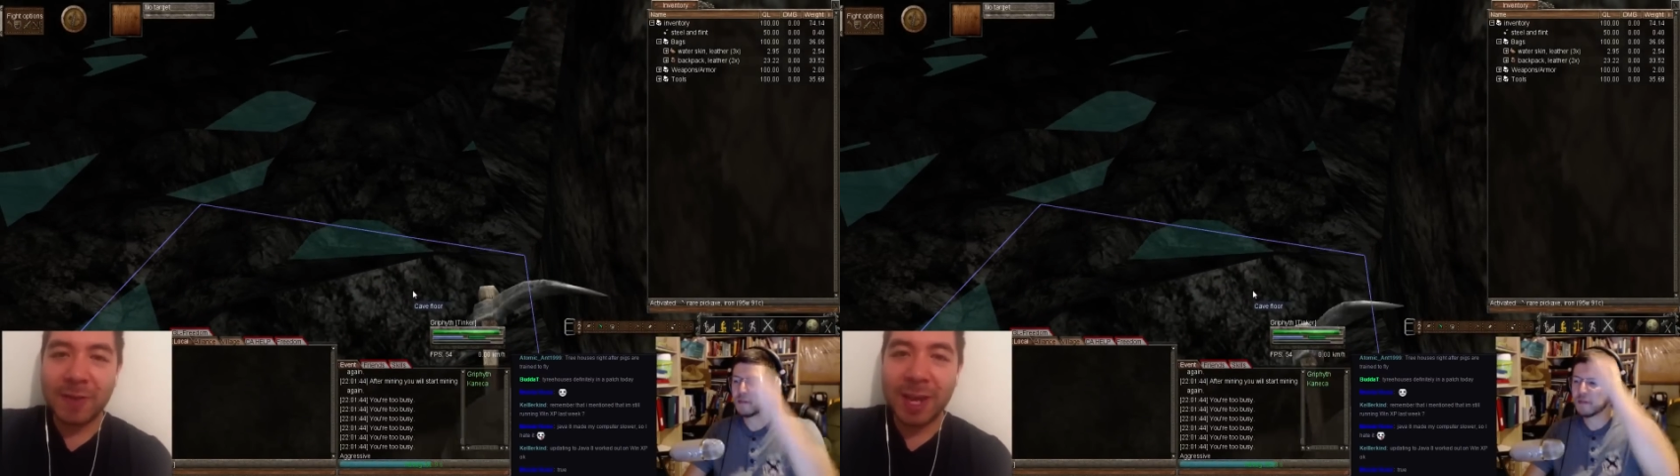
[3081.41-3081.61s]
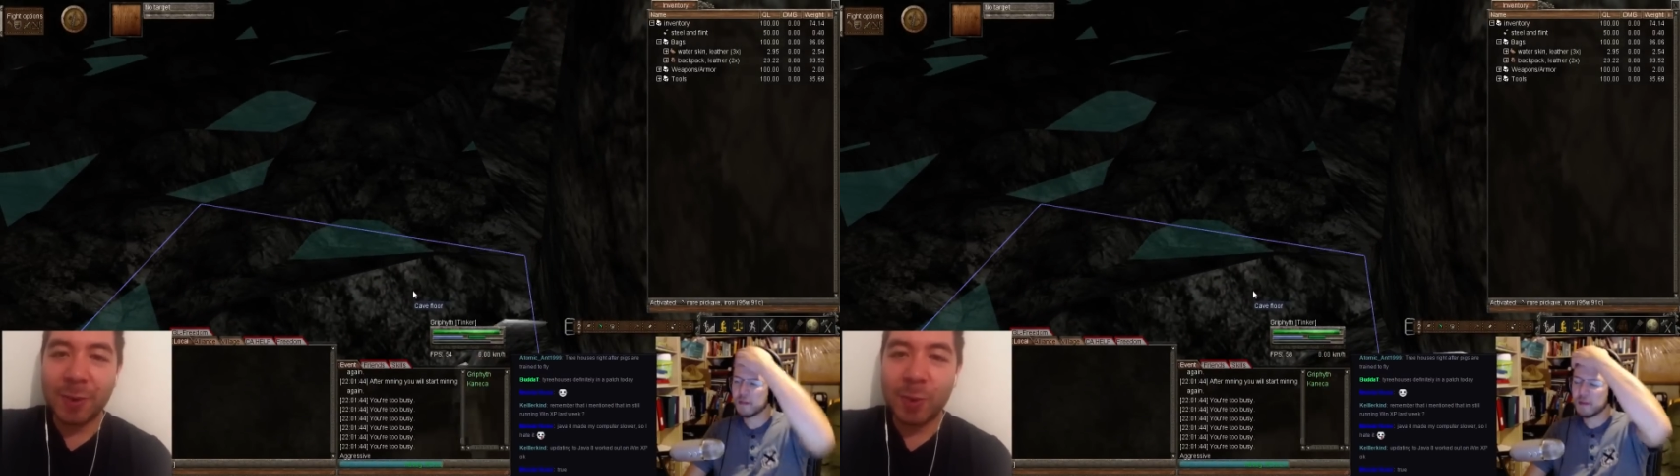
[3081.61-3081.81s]

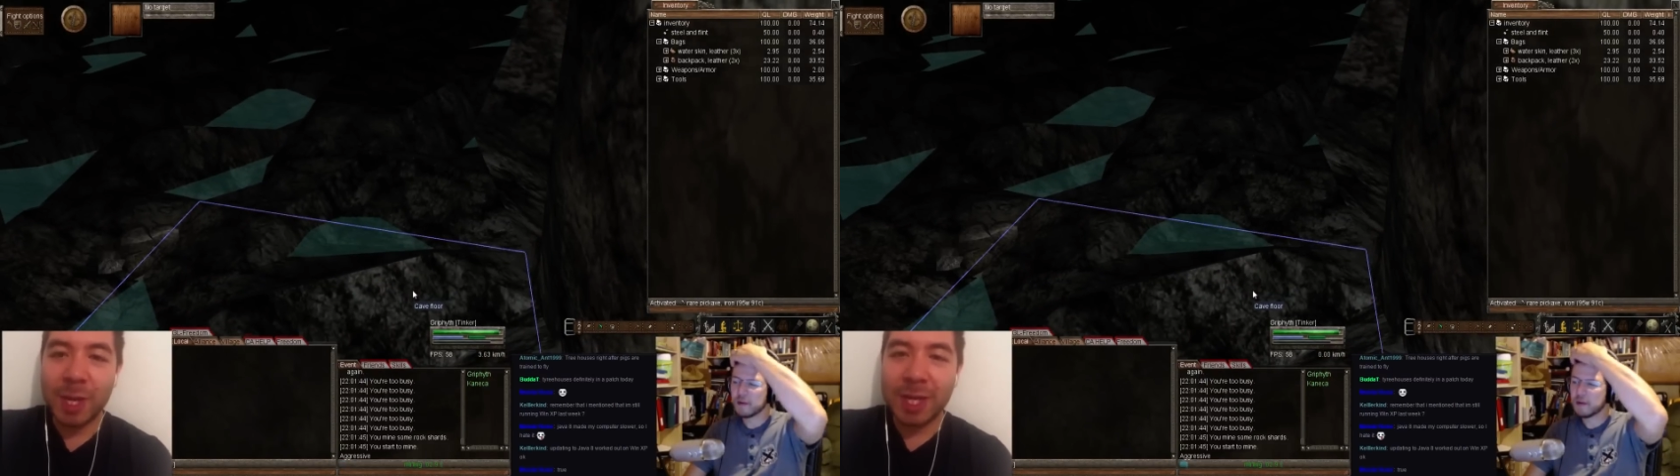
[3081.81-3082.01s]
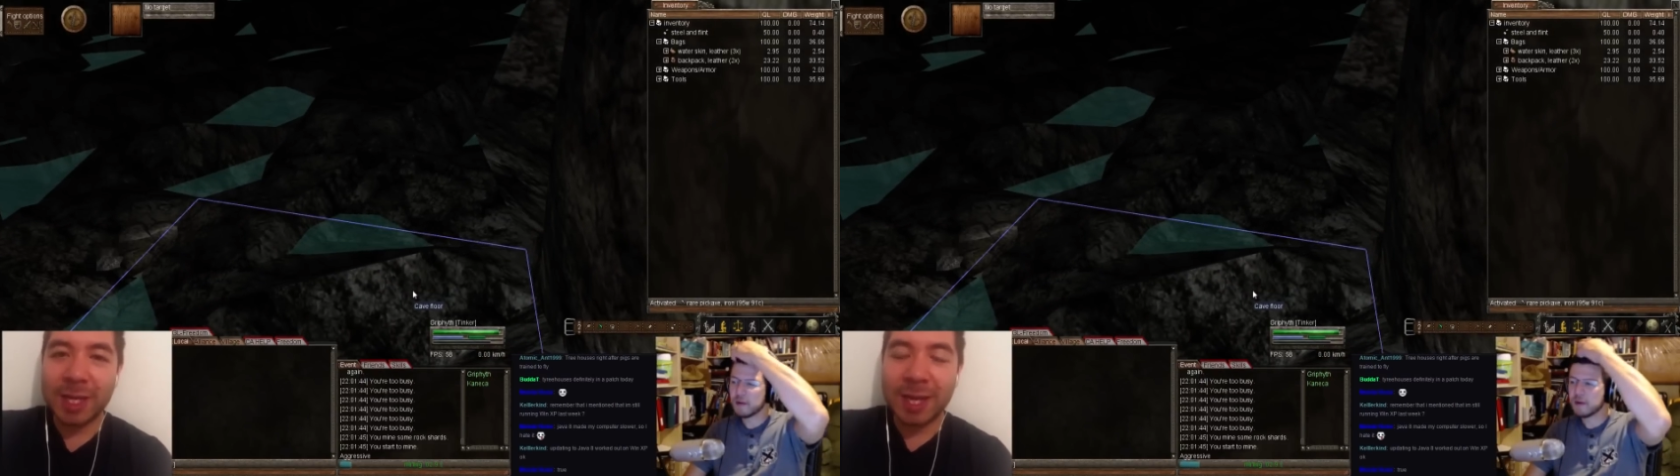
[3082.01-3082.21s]
8, we
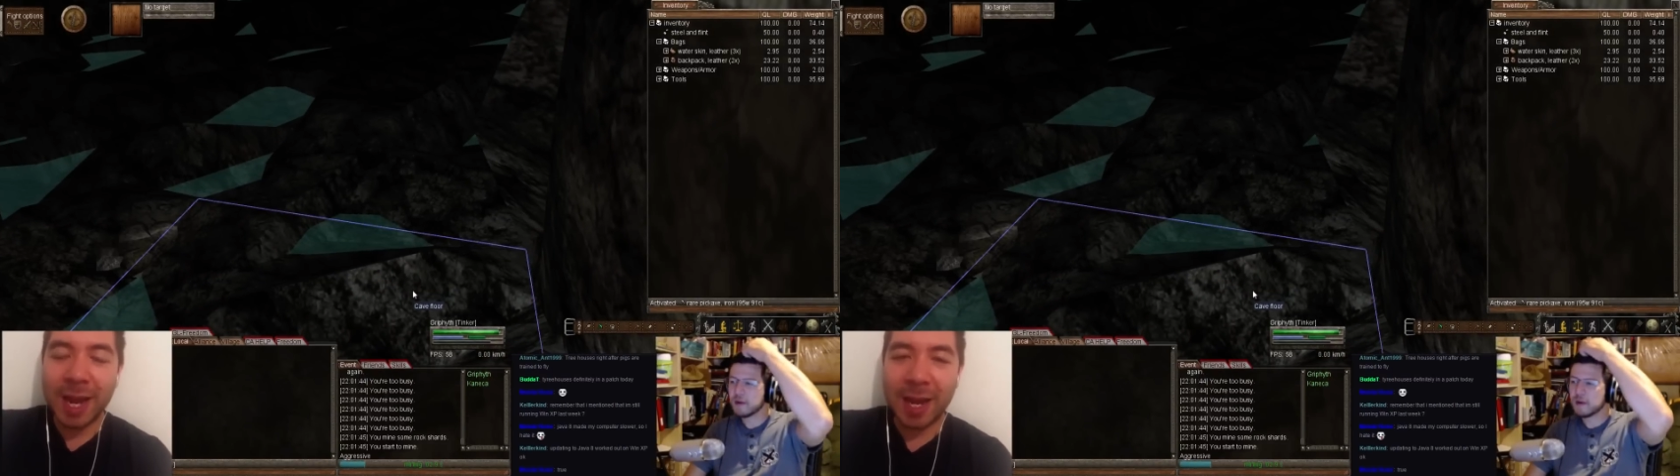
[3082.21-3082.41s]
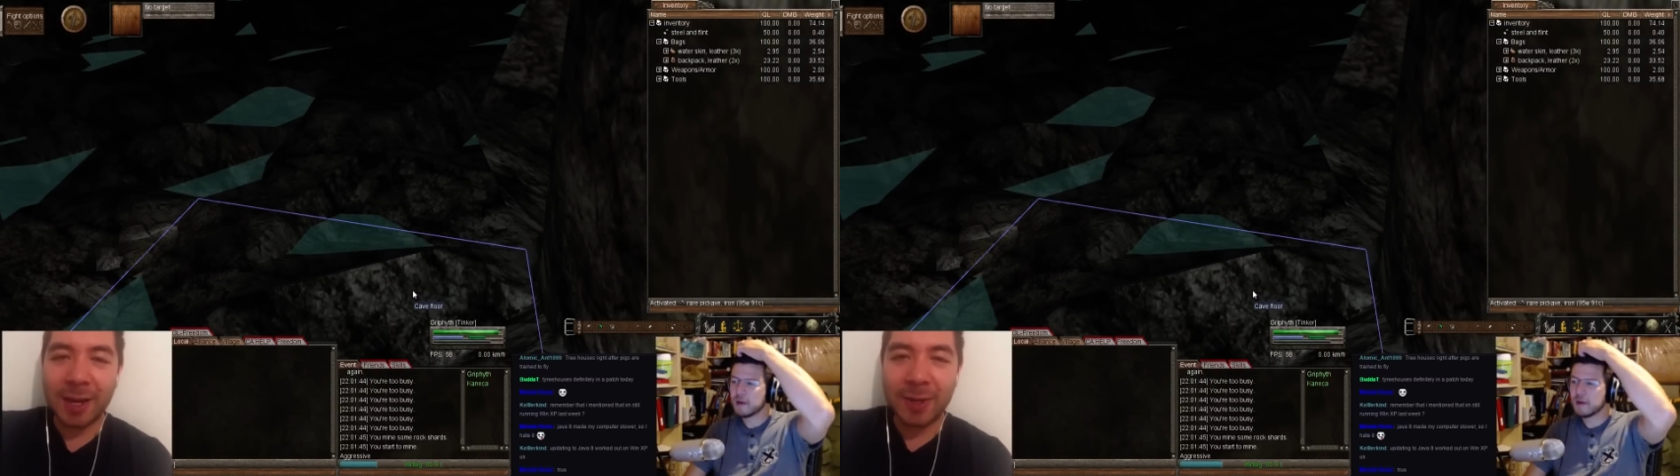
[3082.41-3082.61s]
can
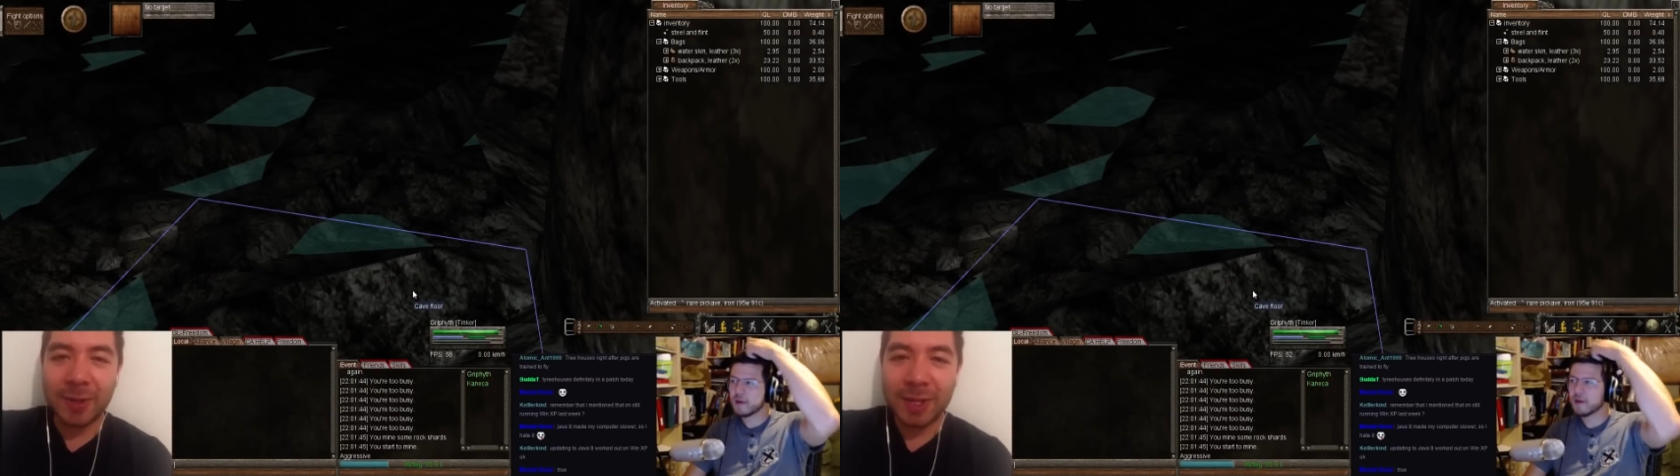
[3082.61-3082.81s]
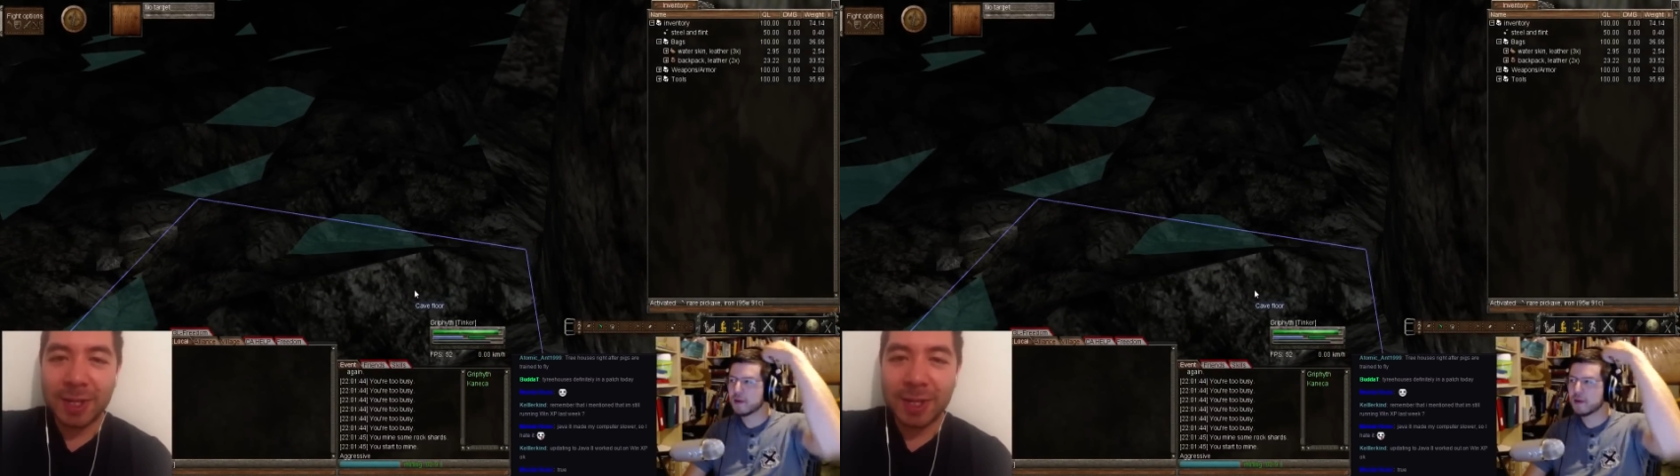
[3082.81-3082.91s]
now